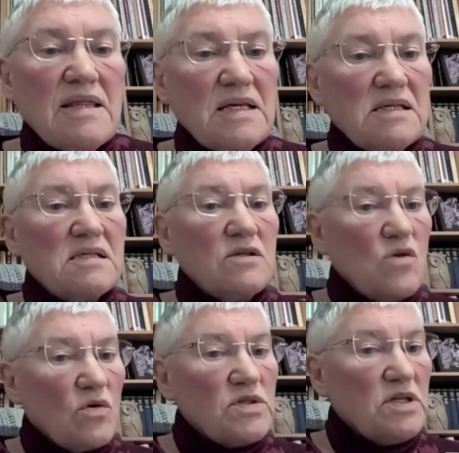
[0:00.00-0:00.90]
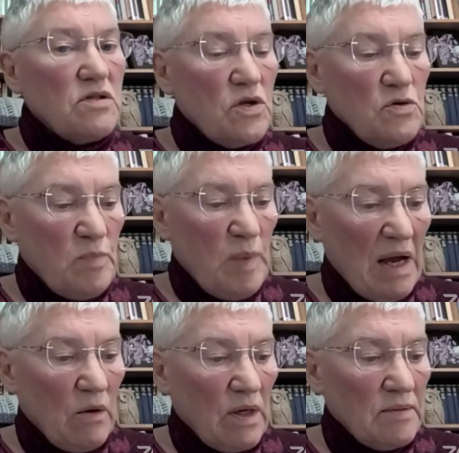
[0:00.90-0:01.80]
This is not a new
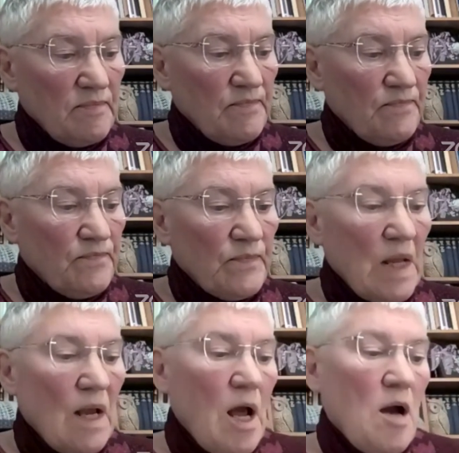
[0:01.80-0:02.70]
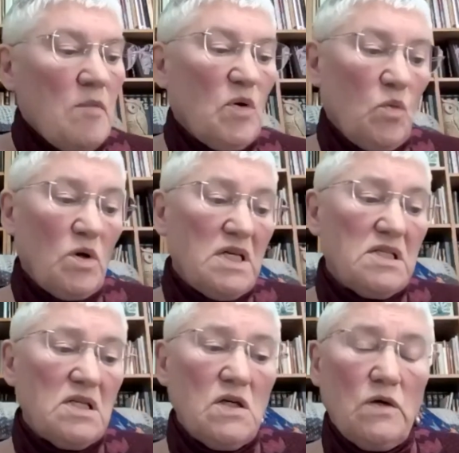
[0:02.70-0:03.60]
power, but what
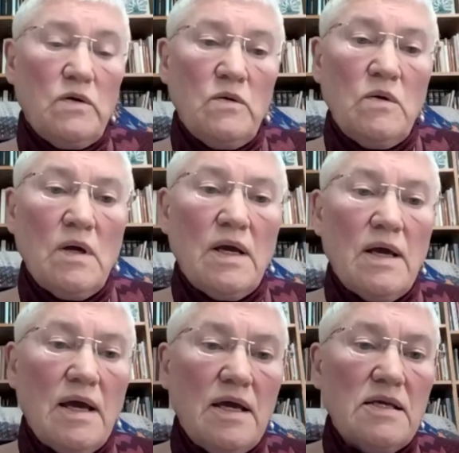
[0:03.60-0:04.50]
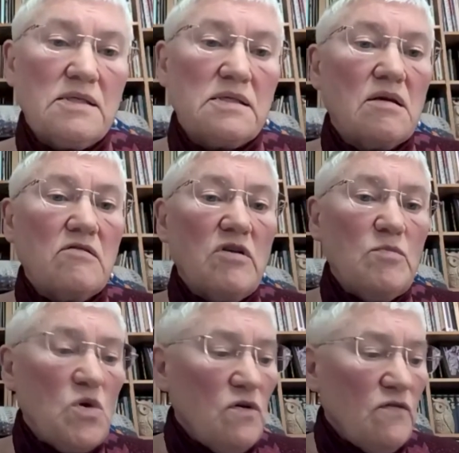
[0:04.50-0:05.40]
is new is
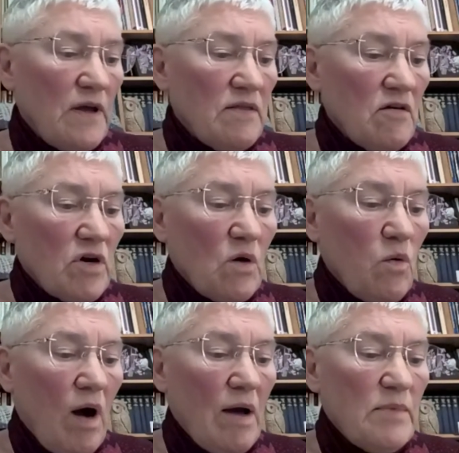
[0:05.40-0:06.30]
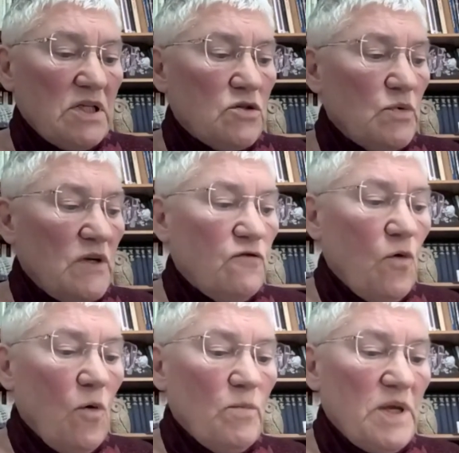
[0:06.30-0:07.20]
removing the requirement to
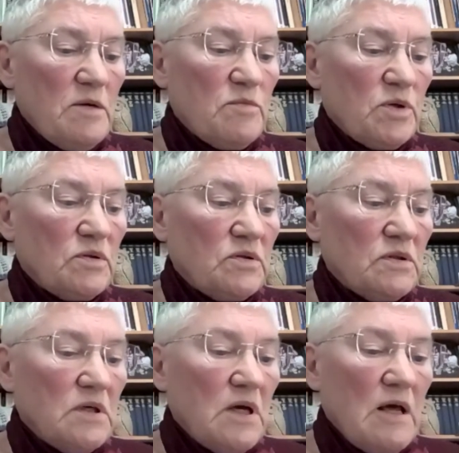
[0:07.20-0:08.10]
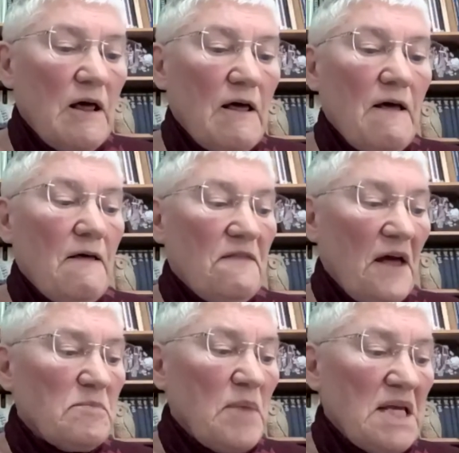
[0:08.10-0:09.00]
inform people.
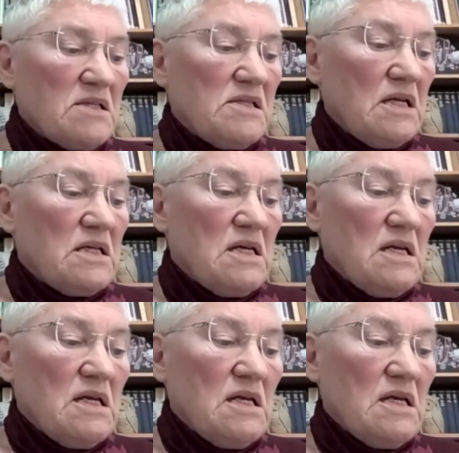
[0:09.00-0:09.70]
That makes it